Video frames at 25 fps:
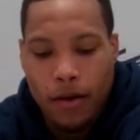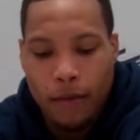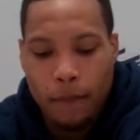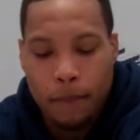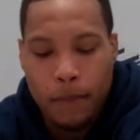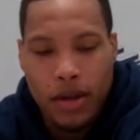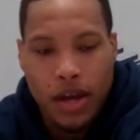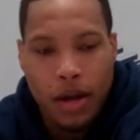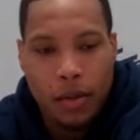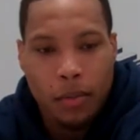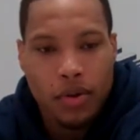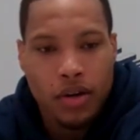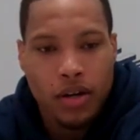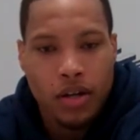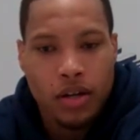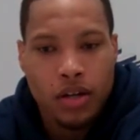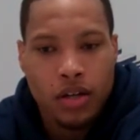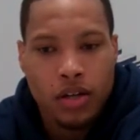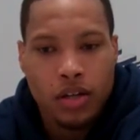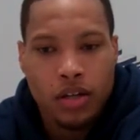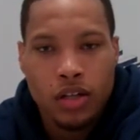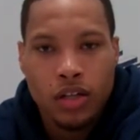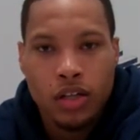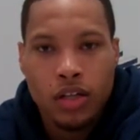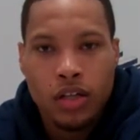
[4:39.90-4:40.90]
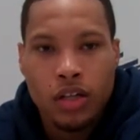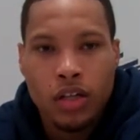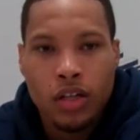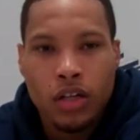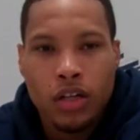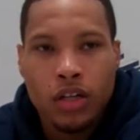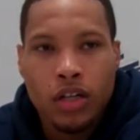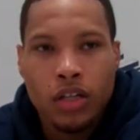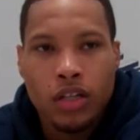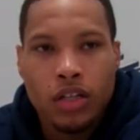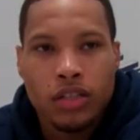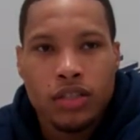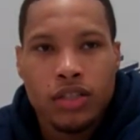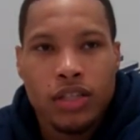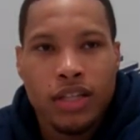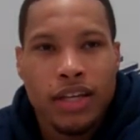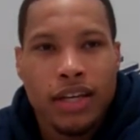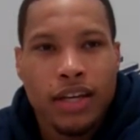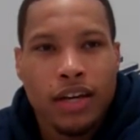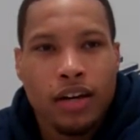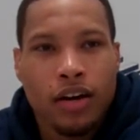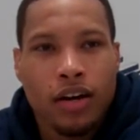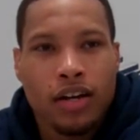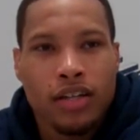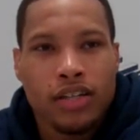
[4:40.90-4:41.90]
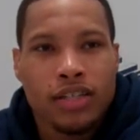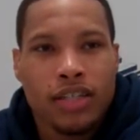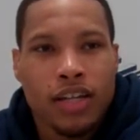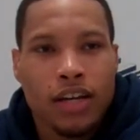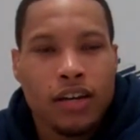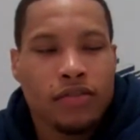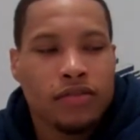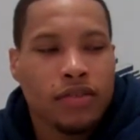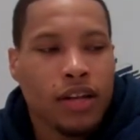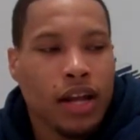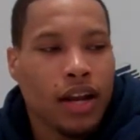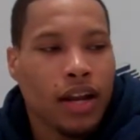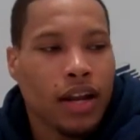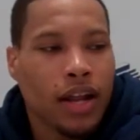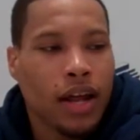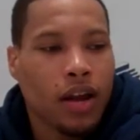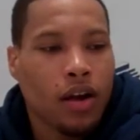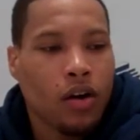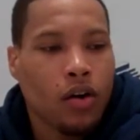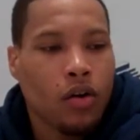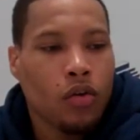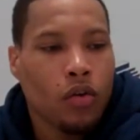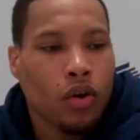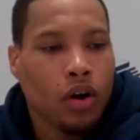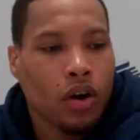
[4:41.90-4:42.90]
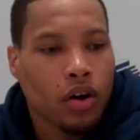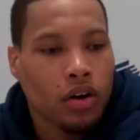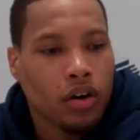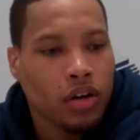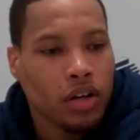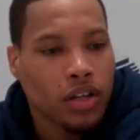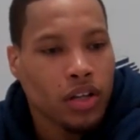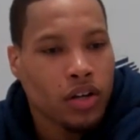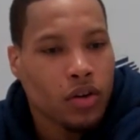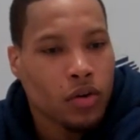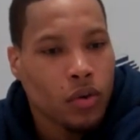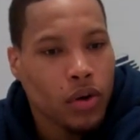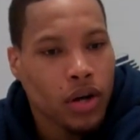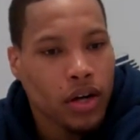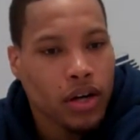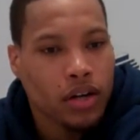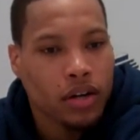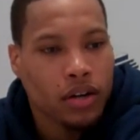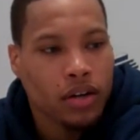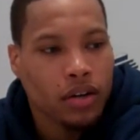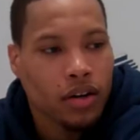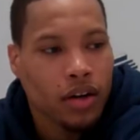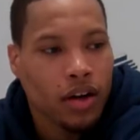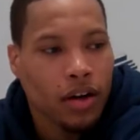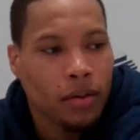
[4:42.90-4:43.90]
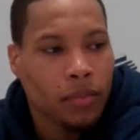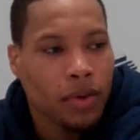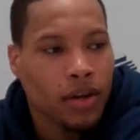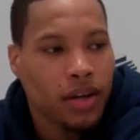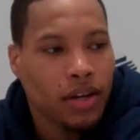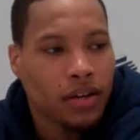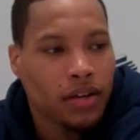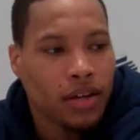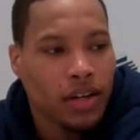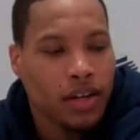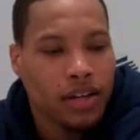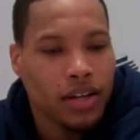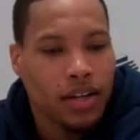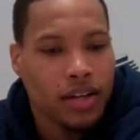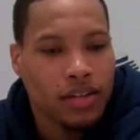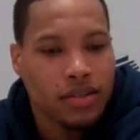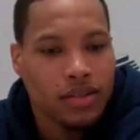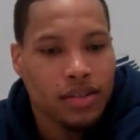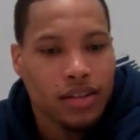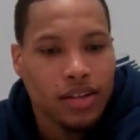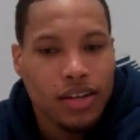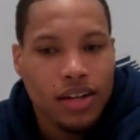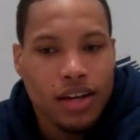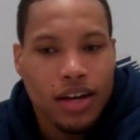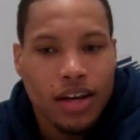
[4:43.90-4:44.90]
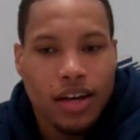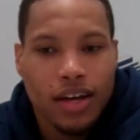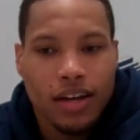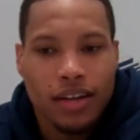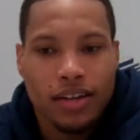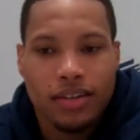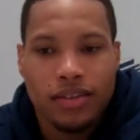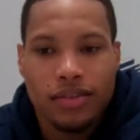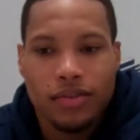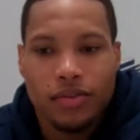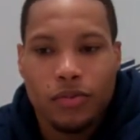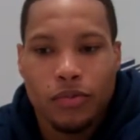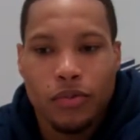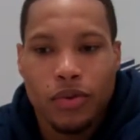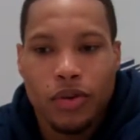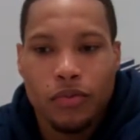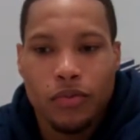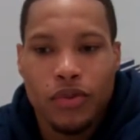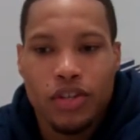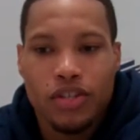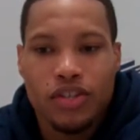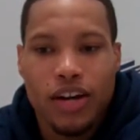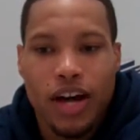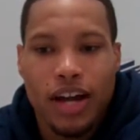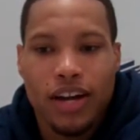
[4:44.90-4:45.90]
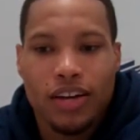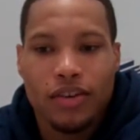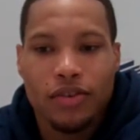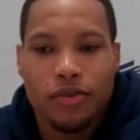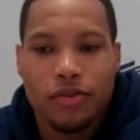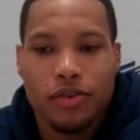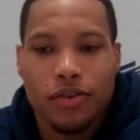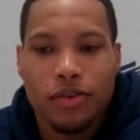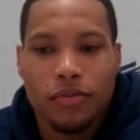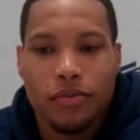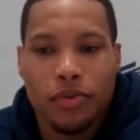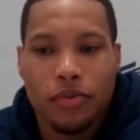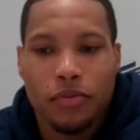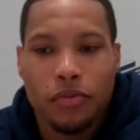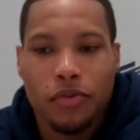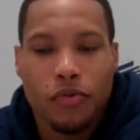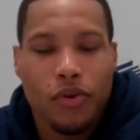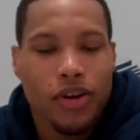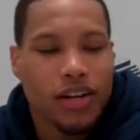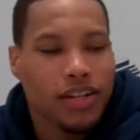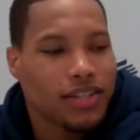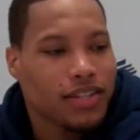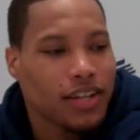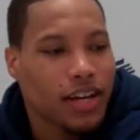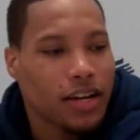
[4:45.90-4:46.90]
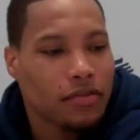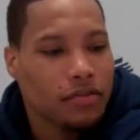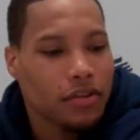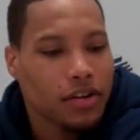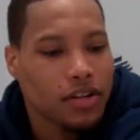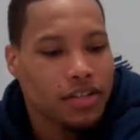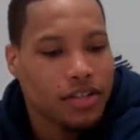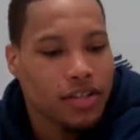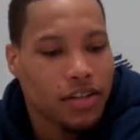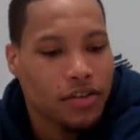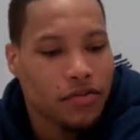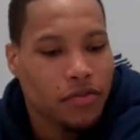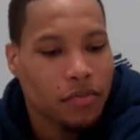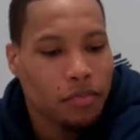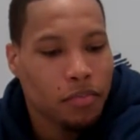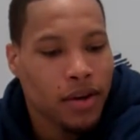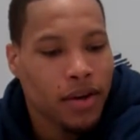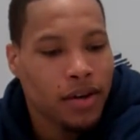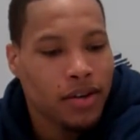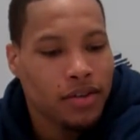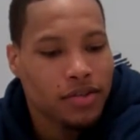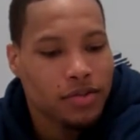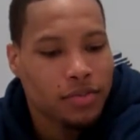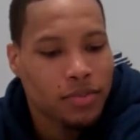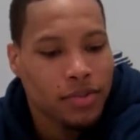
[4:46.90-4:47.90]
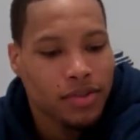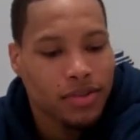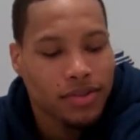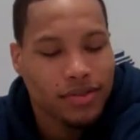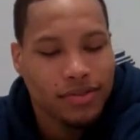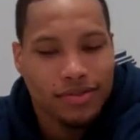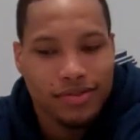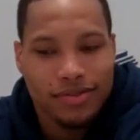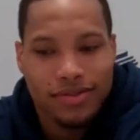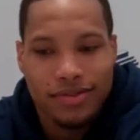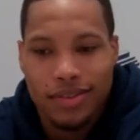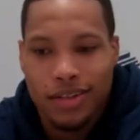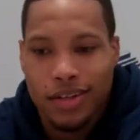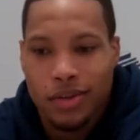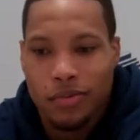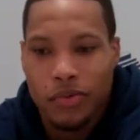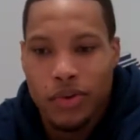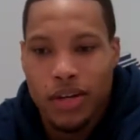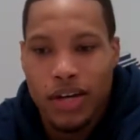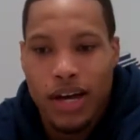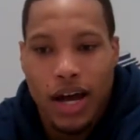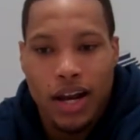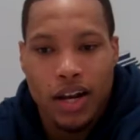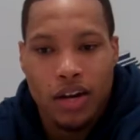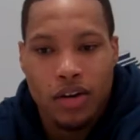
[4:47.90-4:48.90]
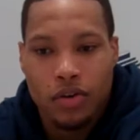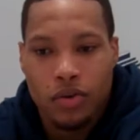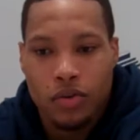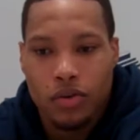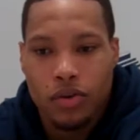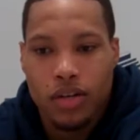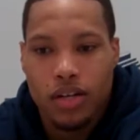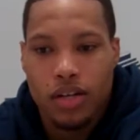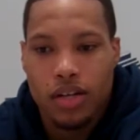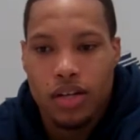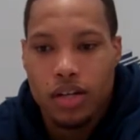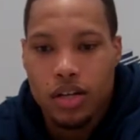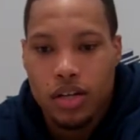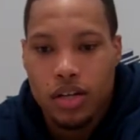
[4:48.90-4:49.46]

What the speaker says: be able to get ourselves out of that hole early, quicker. I mean, and we try to do it when we want to save ourselves embarrassment, and we gotta do it.